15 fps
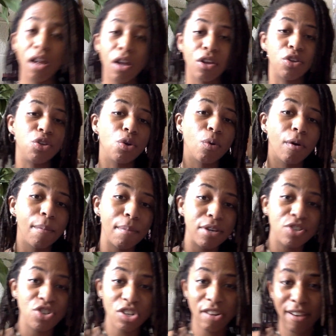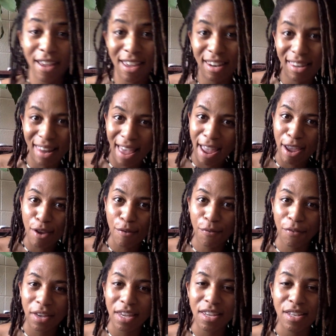your mission in life
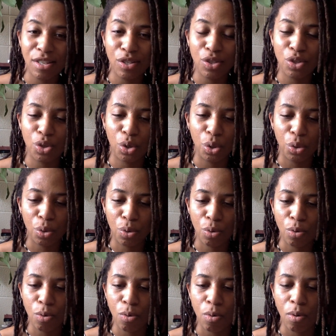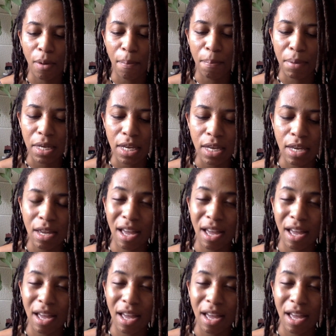is to be,